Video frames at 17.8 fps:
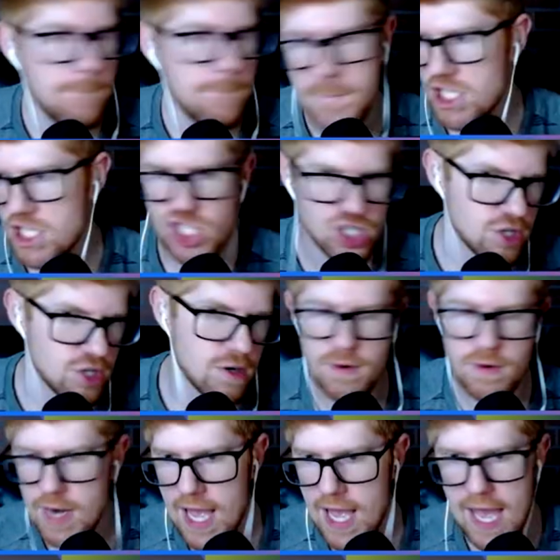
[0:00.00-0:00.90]

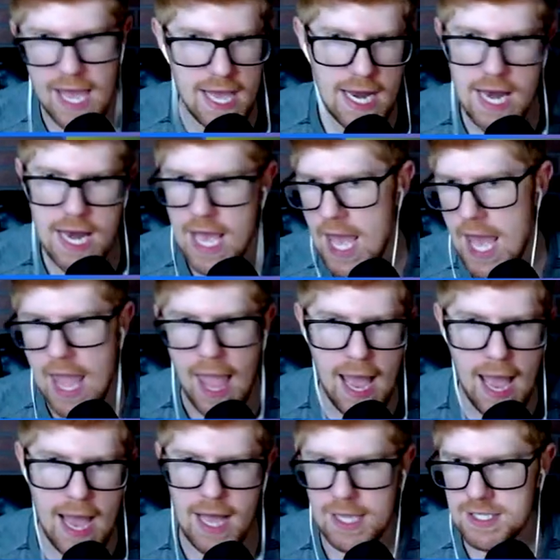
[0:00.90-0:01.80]
Mr. Red.
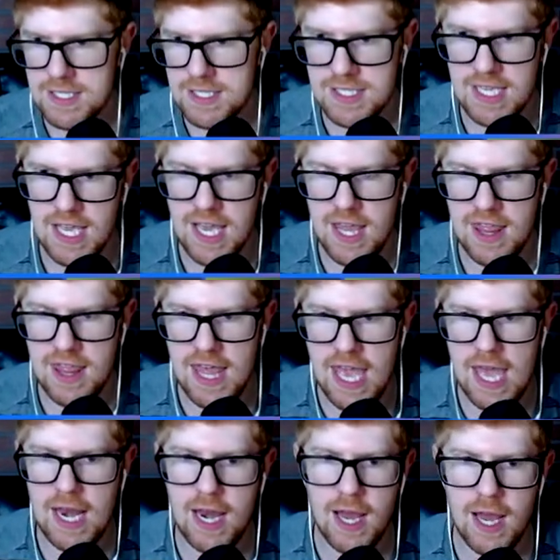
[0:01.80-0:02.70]
I'll see you
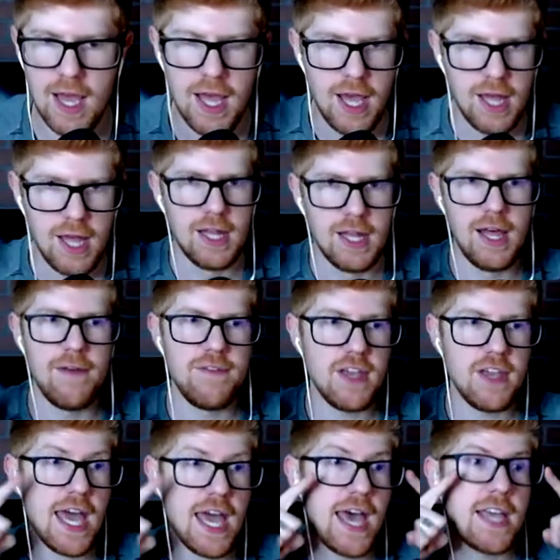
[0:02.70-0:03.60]
then. Love
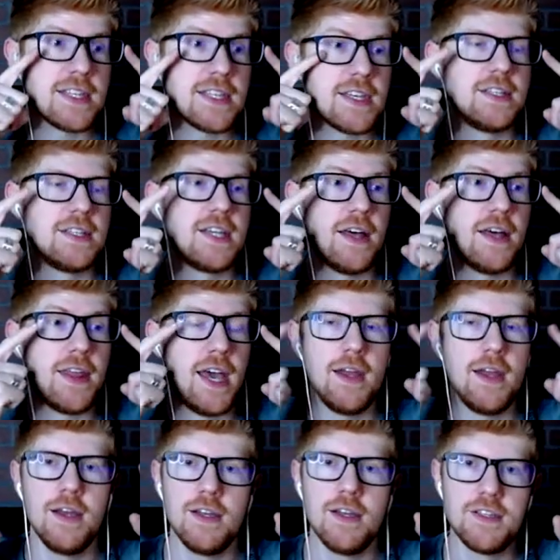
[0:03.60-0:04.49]
you guys. Until
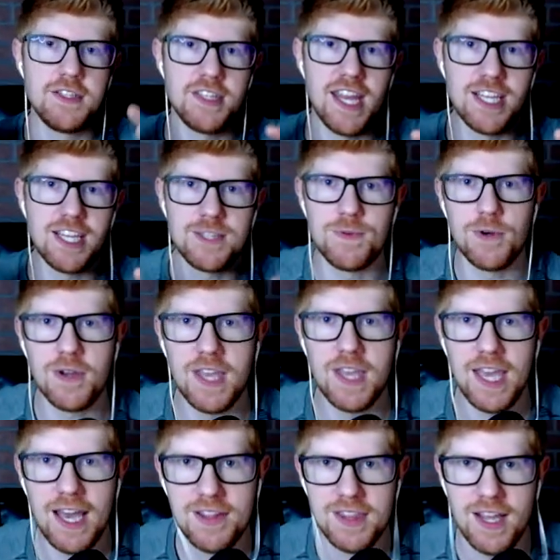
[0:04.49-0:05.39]
then, stay
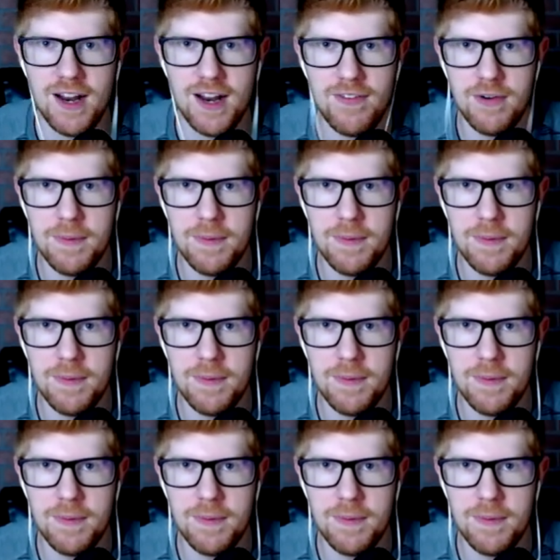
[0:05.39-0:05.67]
spooky out there,